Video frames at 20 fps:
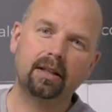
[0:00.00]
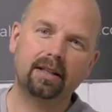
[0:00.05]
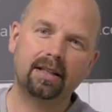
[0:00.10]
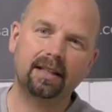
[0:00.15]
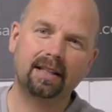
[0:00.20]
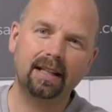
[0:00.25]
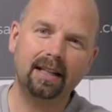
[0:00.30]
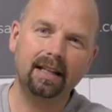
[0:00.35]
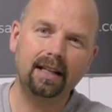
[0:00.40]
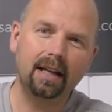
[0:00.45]

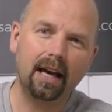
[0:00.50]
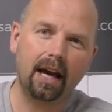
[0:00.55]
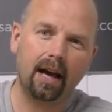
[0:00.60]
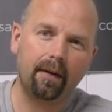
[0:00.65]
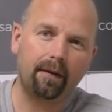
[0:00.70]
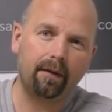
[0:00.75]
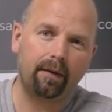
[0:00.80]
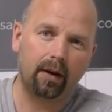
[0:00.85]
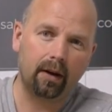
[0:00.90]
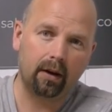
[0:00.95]

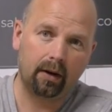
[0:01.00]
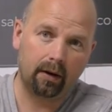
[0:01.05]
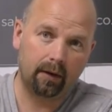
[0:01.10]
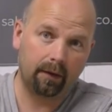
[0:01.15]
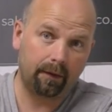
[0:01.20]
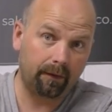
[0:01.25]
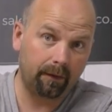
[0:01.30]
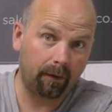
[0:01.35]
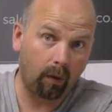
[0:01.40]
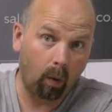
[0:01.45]

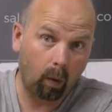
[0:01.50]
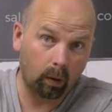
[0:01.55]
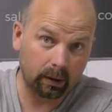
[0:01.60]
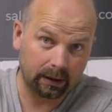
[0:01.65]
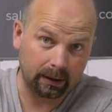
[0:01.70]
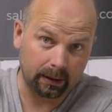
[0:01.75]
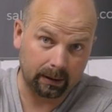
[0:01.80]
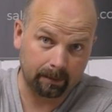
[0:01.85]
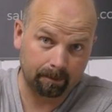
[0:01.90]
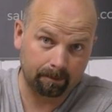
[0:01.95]

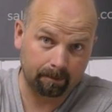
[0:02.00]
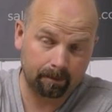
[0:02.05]
CF40.